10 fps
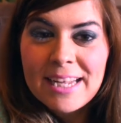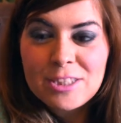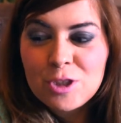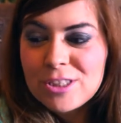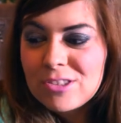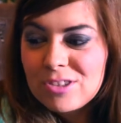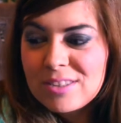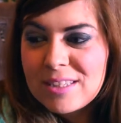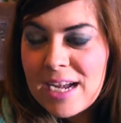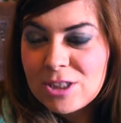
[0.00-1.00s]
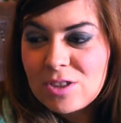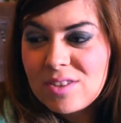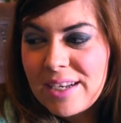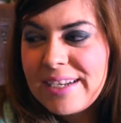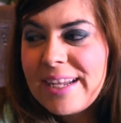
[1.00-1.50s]
It's just actually
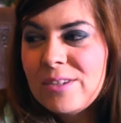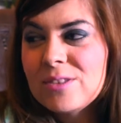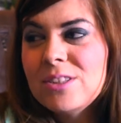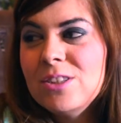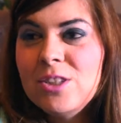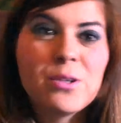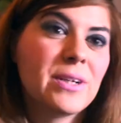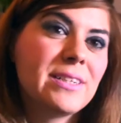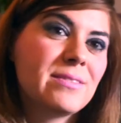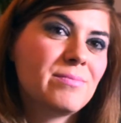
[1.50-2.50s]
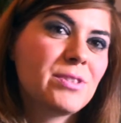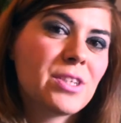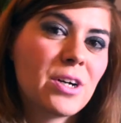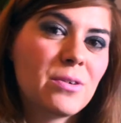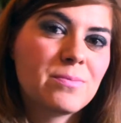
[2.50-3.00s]
sitting down to do it.
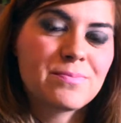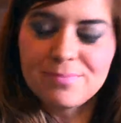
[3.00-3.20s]
So